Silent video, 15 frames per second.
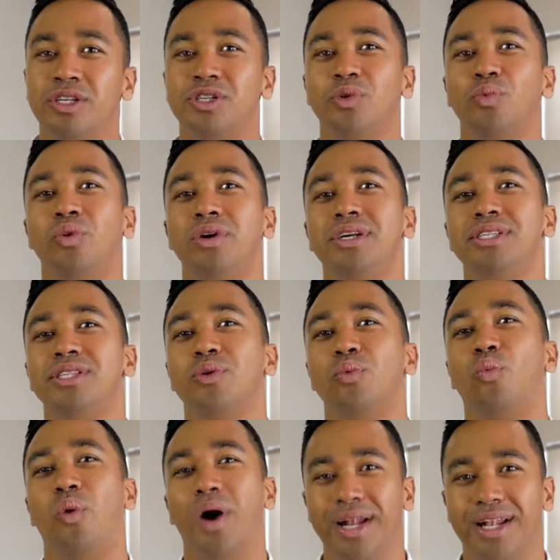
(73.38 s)
So what is the
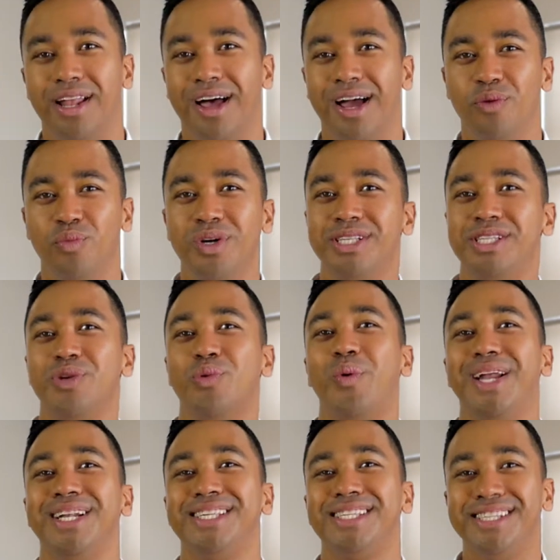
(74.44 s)
one line, what is the
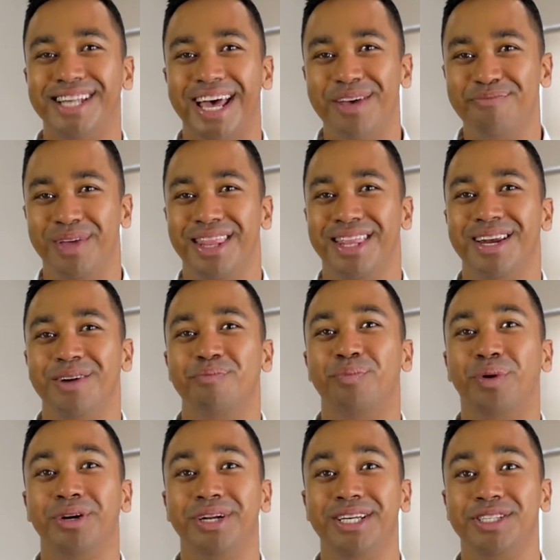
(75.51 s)
one statement that
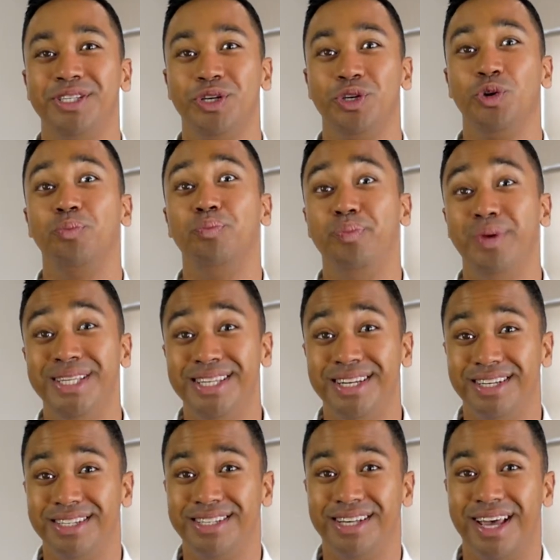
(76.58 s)
embodies your
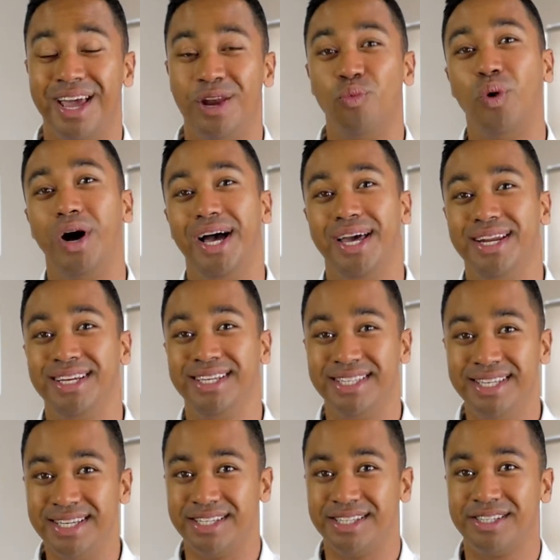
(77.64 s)
business and why it
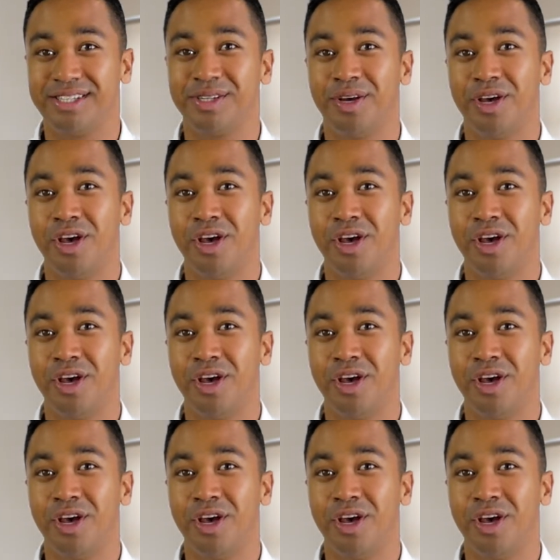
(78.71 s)
exists?